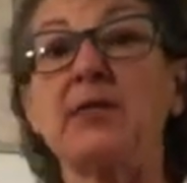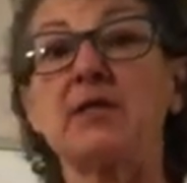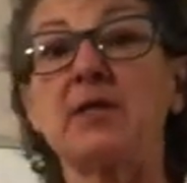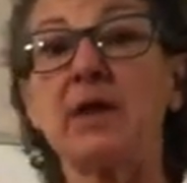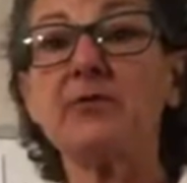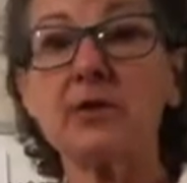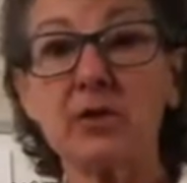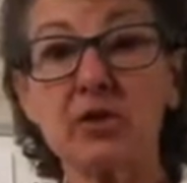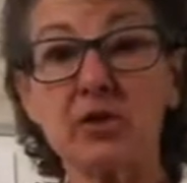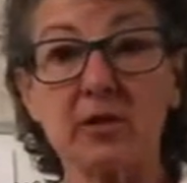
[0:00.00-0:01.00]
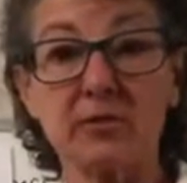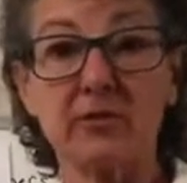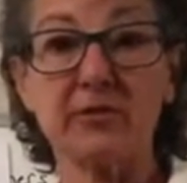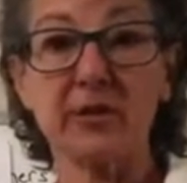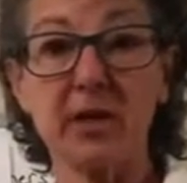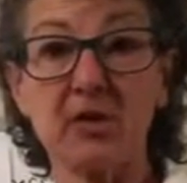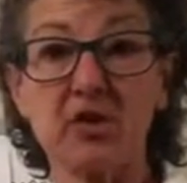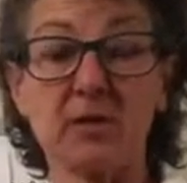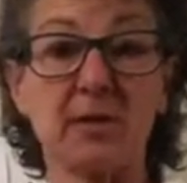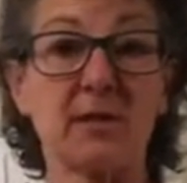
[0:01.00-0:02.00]
The definition of
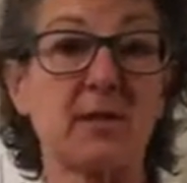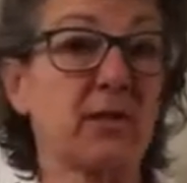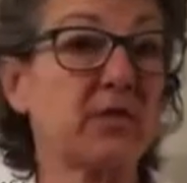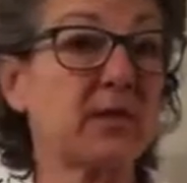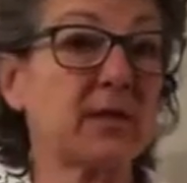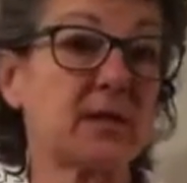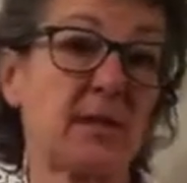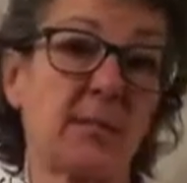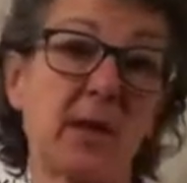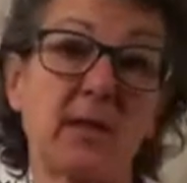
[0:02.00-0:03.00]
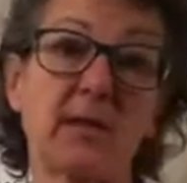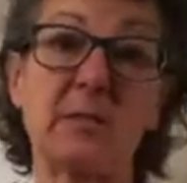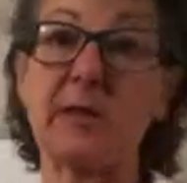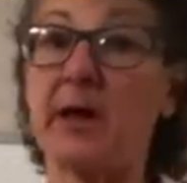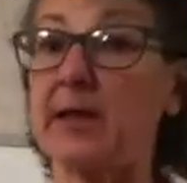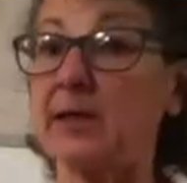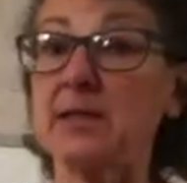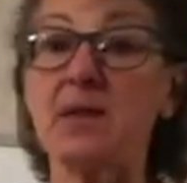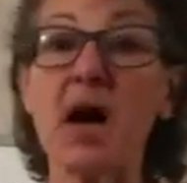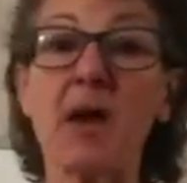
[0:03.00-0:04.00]
inflation is the increase in the money supply.
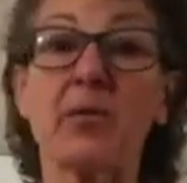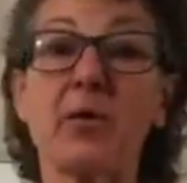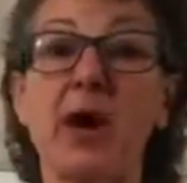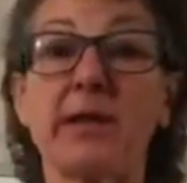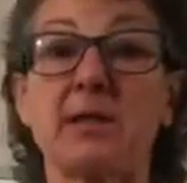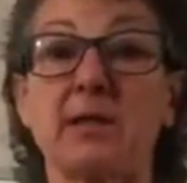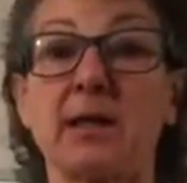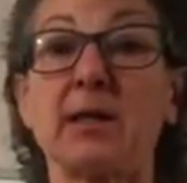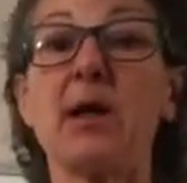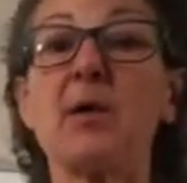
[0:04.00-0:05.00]
It's not pricing.